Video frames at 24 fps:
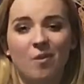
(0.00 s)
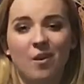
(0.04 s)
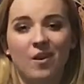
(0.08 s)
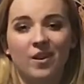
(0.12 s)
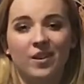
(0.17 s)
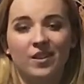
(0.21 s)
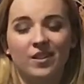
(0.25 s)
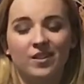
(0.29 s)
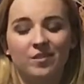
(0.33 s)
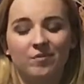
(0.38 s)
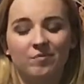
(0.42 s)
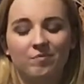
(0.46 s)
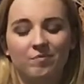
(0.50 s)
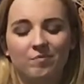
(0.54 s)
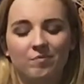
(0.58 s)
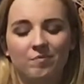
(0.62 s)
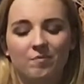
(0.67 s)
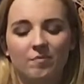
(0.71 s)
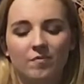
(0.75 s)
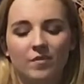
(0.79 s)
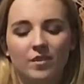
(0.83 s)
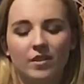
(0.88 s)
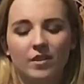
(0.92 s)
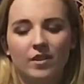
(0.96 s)
Park.
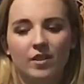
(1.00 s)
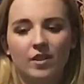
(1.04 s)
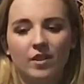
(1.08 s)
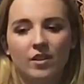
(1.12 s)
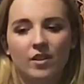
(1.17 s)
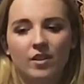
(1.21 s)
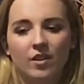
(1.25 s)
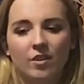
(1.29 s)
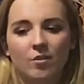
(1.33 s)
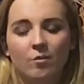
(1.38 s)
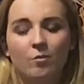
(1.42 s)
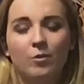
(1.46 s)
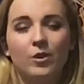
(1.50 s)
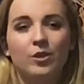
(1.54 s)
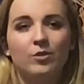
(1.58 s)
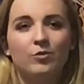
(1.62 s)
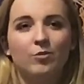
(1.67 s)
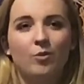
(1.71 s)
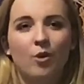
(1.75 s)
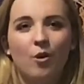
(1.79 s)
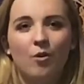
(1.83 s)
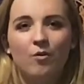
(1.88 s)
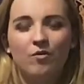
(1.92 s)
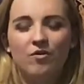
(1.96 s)
We
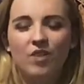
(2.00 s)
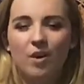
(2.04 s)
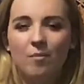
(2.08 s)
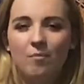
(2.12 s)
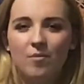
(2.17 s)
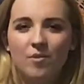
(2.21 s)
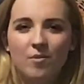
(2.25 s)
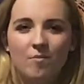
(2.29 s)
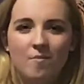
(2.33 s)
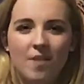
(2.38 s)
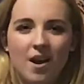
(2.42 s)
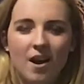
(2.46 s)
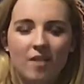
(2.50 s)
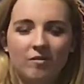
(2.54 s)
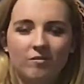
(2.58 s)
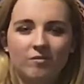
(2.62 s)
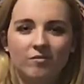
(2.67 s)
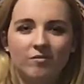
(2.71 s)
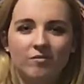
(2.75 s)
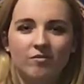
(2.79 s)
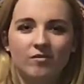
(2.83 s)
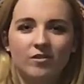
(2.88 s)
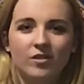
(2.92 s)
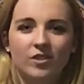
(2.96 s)
drove up the
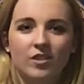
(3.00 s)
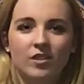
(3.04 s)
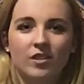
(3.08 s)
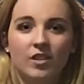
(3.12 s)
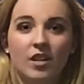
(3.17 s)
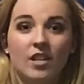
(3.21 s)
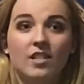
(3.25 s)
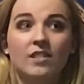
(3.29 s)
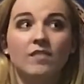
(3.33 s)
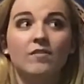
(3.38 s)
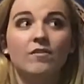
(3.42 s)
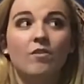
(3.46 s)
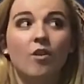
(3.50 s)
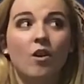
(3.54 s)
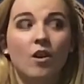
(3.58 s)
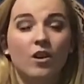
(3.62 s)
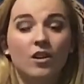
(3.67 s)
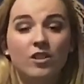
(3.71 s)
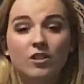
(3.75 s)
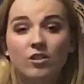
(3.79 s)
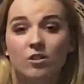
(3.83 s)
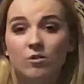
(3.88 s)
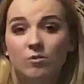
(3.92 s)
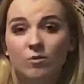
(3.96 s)
mountain as far
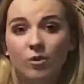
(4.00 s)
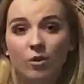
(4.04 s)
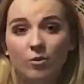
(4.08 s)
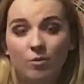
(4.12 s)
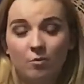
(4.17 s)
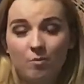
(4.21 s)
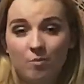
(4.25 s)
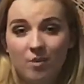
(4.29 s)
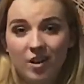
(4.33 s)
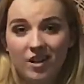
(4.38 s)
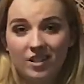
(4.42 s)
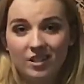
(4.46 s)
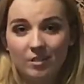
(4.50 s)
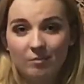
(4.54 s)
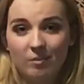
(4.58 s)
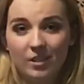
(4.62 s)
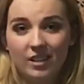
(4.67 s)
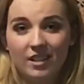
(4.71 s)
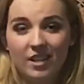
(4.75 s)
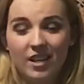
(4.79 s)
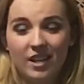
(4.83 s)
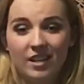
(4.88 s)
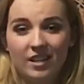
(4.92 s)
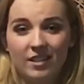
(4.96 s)
as the road would possibly
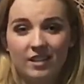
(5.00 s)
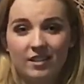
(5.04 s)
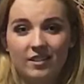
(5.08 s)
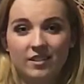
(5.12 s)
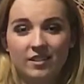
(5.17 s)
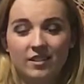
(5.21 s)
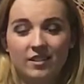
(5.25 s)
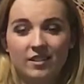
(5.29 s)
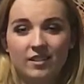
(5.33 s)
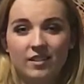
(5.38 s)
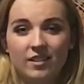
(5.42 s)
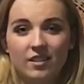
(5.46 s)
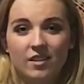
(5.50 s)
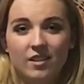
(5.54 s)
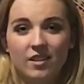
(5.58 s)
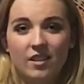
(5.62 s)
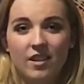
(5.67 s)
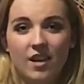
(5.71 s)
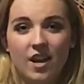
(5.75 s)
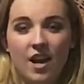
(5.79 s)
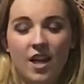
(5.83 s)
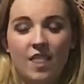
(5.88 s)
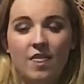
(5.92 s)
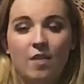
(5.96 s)
take us,
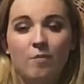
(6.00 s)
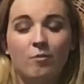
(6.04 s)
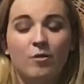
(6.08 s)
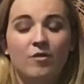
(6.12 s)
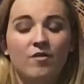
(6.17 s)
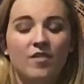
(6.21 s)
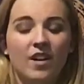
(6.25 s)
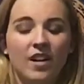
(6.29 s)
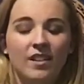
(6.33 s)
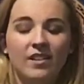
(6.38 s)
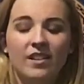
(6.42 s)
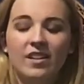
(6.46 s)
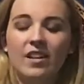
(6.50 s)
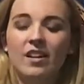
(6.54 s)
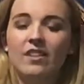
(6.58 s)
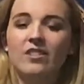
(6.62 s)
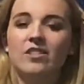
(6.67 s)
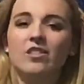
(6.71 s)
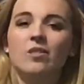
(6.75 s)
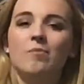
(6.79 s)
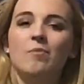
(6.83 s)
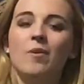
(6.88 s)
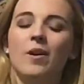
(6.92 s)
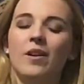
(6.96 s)
and then we finally got
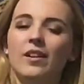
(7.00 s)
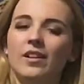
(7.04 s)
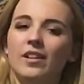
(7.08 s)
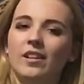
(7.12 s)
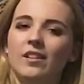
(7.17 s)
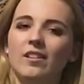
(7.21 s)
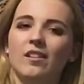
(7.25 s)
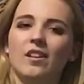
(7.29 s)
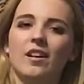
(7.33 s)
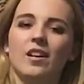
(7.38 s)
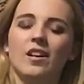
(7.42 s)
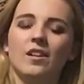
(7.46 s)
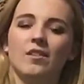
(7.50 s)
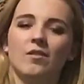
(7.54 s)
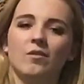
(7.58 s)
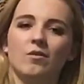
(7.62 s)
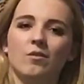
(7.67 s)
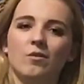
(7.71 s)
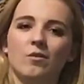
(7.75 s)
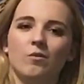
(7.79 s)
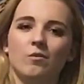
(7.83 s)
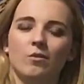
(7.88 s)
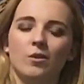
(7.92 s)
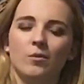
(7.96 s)
to the parking lot
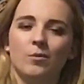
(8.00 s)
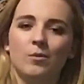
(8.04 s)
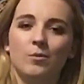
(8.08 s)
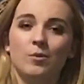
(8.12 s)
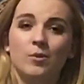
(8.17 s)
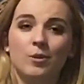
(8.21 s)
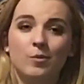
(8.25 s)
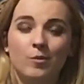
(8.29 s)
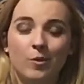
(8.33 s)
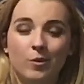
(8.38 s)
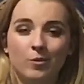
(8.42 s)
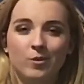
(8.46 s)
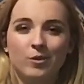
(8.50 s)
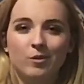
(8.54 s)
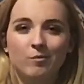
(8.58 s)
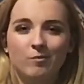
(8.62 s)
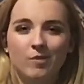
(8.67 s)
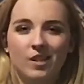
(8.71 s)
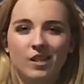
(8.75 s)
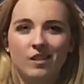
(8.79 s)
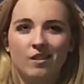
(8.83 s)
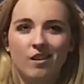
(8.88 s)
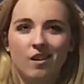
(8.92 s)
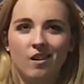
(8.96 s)
where we were supposed to
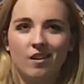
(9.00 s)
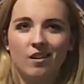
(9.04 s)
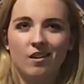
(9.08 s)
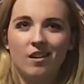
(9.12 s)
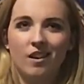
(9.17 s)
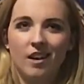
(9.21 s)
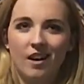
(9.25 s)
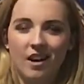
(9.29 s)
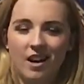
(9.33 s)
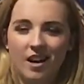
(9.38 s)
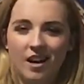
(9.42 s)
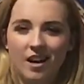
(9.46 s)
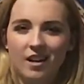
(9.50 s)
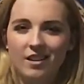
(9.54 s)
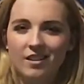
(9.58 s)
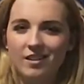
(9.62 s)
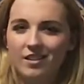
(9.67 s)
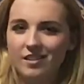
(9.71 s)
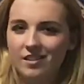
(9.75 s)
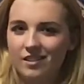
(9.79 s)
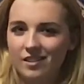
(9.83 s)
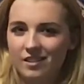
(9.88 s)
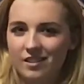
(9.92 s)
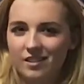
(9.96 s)
meet our guide,
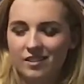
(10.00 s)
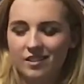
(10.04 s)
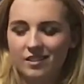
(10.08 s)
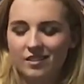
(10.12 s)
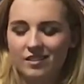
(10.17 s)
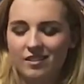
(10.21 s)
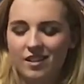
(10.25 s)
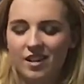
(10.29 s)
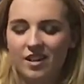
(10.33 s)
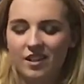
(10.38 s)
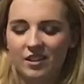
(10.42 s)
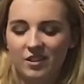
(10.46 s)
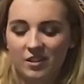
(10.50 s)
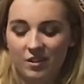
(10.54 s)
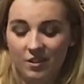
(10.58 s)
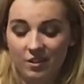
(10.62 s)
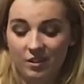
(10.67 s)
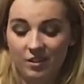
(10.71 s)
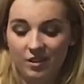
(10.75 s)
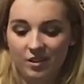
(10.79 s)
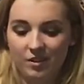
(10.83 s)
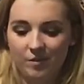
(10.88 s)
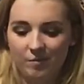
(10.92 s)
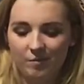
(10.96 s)
assistant, and a
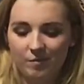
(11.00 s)
cook.